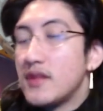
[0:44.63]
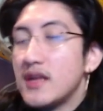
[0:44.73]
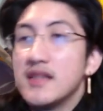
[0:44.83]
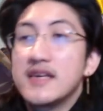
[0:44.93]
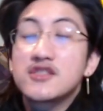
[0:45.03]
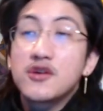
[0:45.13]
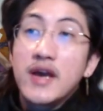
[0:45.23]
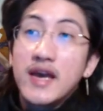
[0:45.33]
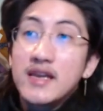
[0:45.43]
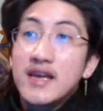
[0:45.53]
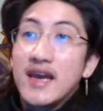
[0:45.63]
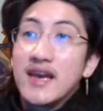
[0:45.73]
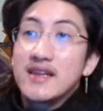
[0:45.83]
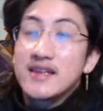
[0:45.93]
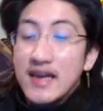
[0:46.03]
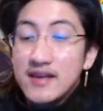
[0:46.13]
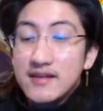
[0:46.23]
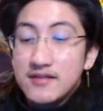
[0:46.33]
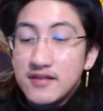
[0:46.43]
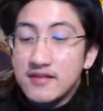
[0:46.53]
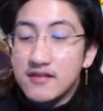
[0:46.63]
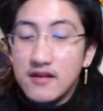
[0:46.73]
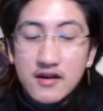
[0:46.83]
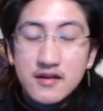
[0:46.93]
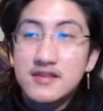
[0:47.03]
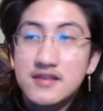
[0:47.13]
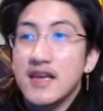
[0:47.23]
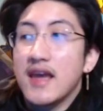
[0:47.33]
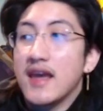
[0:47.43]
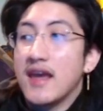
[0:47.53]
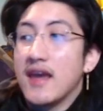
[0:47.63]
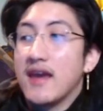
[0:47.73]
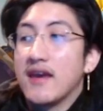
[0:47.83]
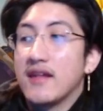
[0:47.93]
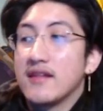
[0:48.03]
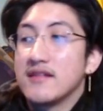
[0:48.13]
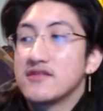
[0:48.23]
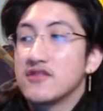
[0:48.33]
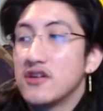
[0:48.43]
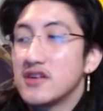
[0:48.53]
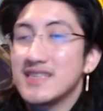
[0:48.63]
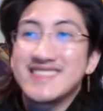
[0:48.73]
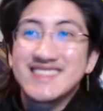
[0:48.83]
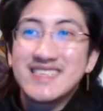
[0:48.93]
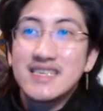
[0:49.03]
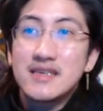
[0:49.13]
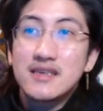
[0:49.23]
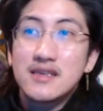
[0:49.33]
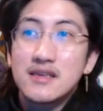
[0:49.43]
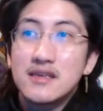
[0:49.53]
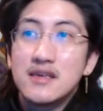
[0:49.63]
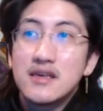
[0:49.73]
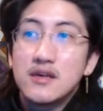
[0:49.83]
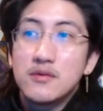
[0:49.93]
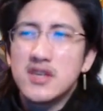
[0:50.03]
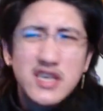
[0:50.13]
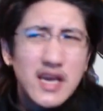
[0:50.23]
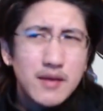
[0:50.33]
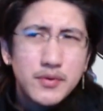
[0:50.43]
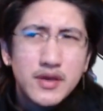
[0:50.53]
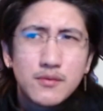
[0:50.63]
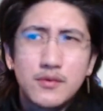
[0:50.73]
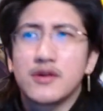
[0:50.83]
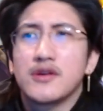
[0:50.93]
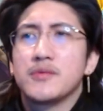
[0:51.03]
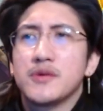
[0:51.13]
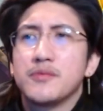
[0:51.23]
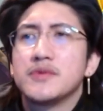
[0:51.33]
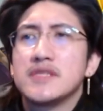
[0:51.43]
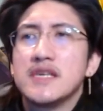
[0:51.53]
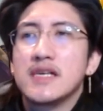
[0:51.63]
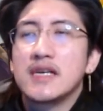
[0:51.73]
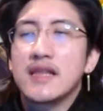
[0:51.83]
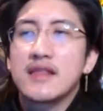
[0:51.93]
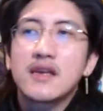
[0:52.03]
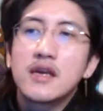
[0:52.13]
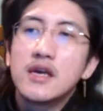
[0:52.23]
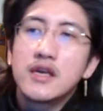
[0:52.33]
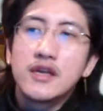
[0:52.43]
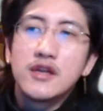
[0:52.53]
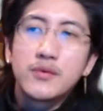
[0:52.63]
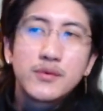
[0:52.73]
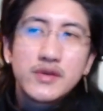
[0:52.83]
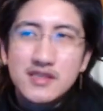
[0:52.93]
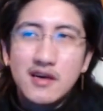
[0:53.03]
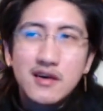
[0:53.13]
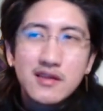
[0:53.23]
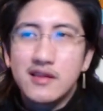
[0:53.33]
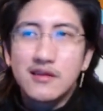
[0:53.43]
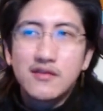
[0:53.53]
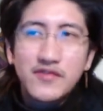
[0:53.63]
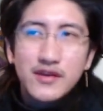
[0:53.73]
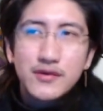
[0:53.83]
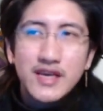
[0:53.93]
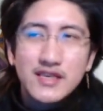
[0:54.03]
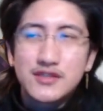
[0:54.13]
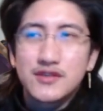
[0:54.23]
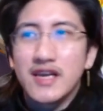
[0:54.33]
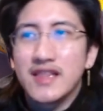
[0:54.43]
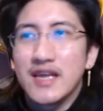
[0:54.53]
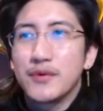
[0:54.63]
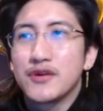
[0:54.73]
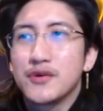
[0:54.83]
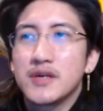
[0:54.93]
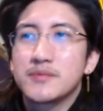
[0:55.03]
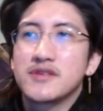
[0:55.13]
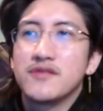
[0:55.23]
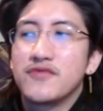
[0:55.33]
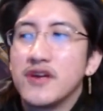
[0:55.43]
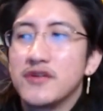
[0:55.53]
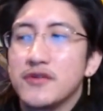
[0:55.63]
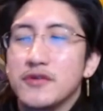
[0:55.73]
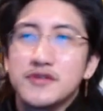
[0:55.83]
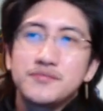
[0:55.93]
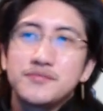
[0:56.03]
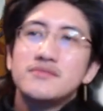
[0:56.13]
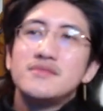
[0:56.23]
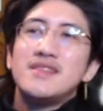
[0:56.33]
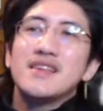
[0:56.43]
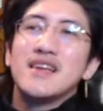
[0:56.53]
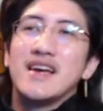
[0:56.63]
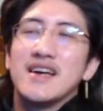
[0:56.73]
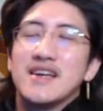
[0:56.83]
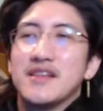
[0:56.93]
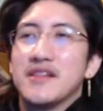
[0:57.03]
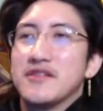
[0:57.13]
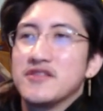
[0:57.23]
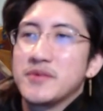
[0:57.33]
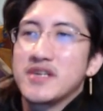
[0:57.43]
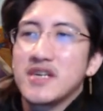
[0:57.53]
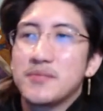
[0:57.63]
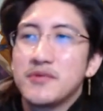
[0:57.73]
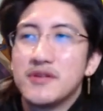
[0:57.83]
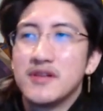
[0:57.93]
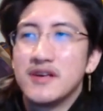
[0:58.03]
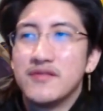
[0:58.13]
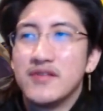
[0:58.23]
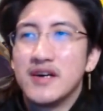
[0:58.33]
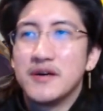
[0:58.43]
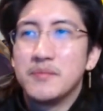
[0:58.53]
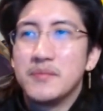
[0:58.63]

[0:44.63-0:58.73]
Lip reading: let's go ahead and get into these cards and start seeing what champion we're going to be seeing. I think, you know, we saw in the little video yesterday that we were going up to Herald, and there's been a couple of